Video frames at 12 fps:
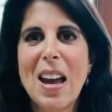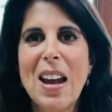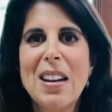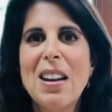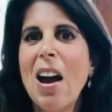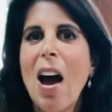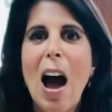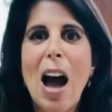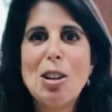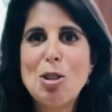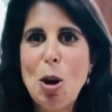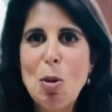And I
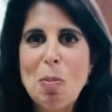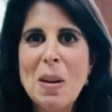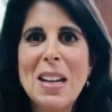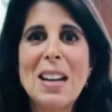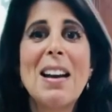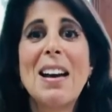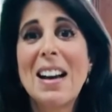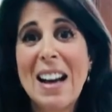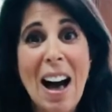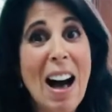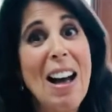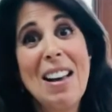don't mean
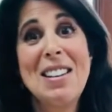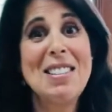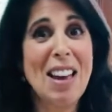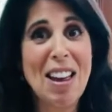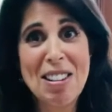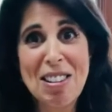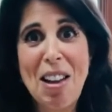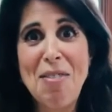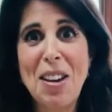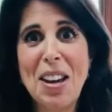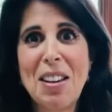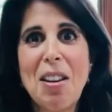kind and
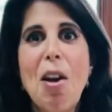loving.